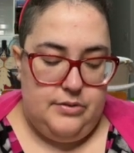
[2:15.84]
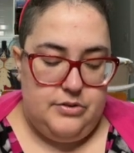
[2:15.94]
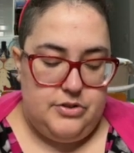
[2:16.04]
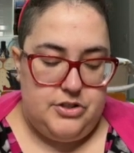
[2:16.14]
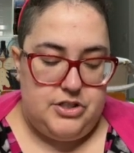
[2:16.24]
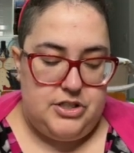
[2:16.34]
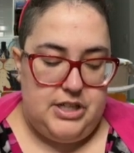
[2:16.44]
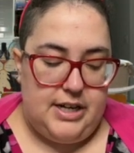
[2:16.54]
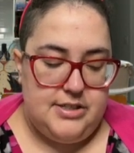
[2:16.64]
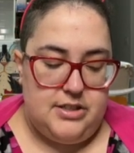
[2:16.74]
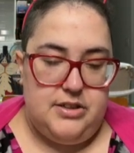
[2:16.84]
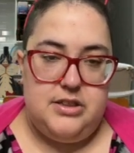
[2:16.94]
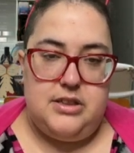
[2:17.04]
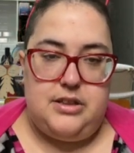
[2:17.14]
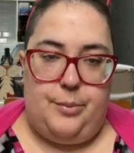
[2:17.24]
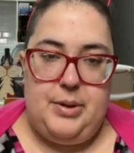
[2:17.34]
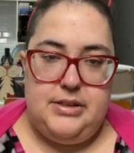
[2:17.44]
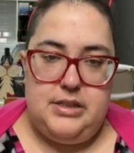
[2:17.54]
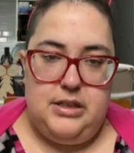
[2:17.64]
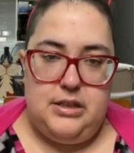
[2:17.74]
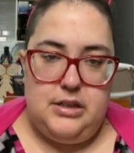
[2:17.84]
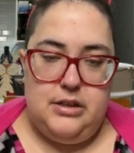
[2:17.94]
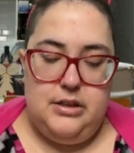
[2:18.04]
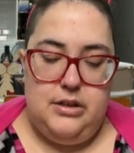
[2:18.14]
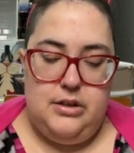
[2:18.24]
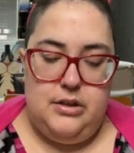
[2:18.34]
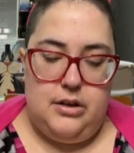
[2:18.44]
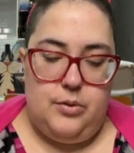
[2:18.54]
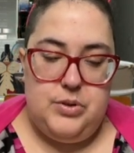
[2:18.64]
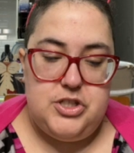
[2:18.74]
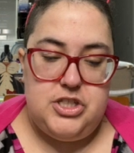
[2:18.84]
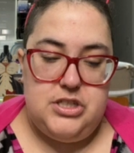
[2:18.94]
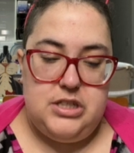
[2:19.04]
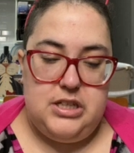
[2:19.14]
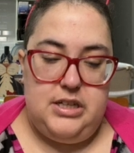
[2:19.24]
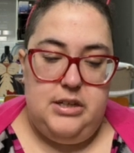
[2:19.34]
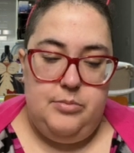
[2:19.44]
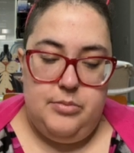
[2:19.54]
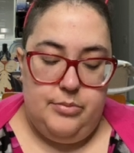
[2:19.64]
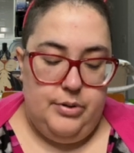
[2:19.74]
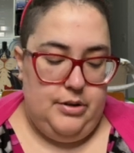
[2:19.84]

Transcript: she has a thematic, a witchy theme.